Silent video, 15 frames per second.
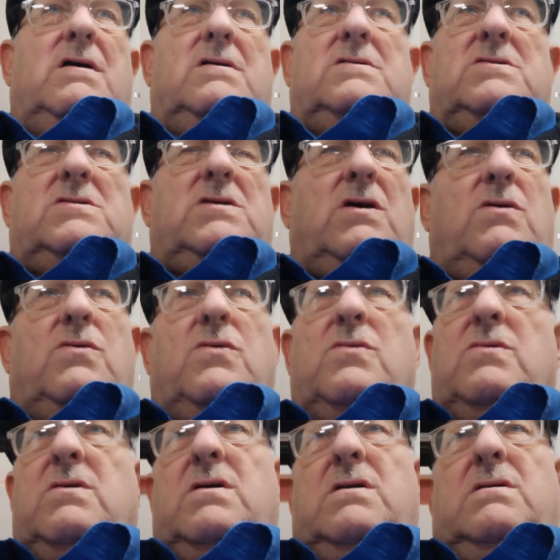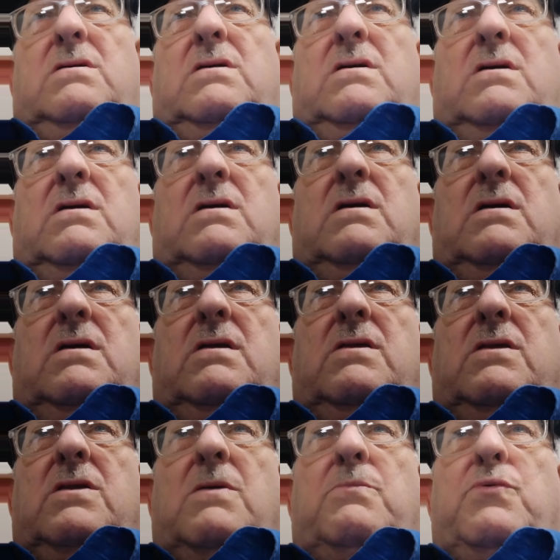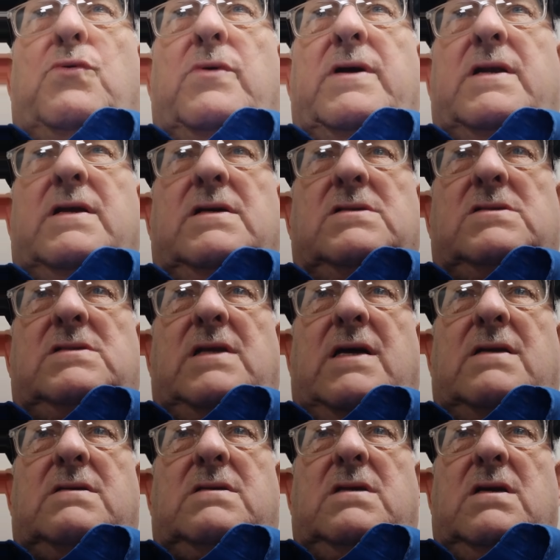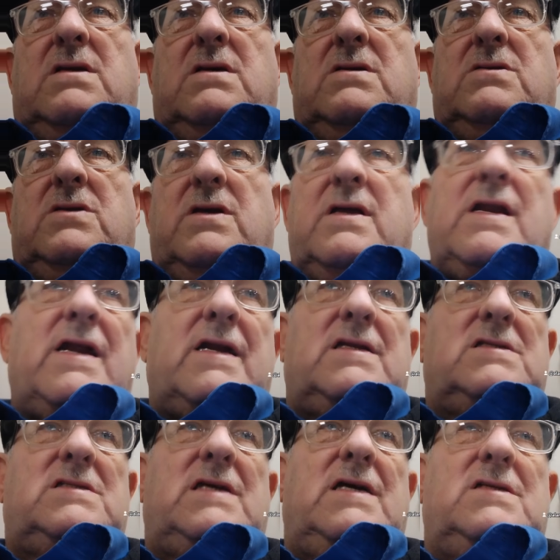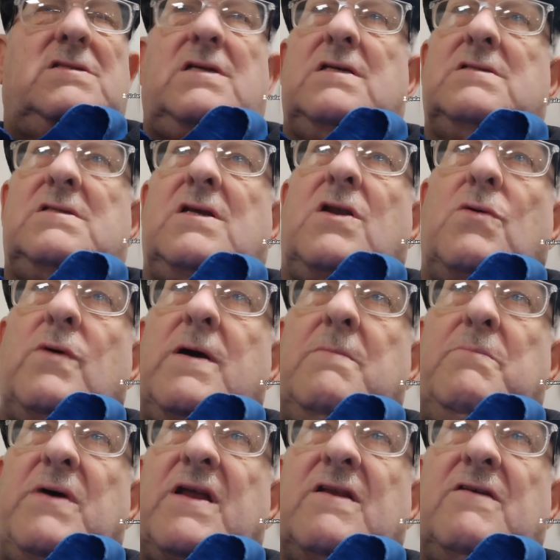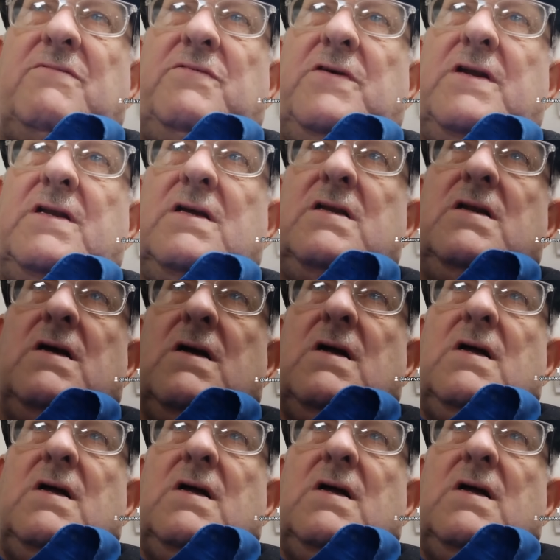So the point is that the United States has, in a way, benefited